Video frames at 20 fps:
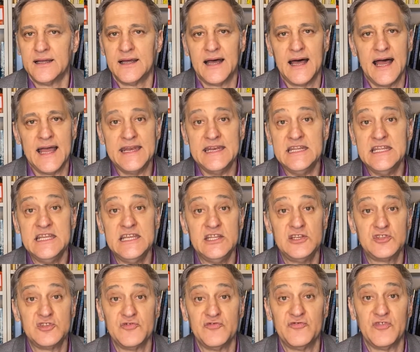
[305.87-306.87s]
I
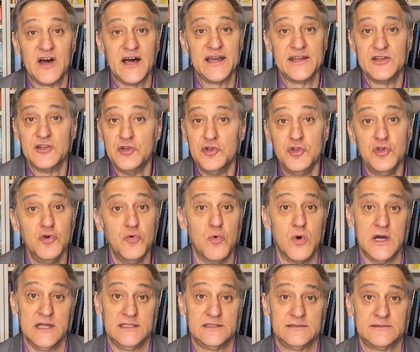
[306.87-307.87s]
need to find a new one.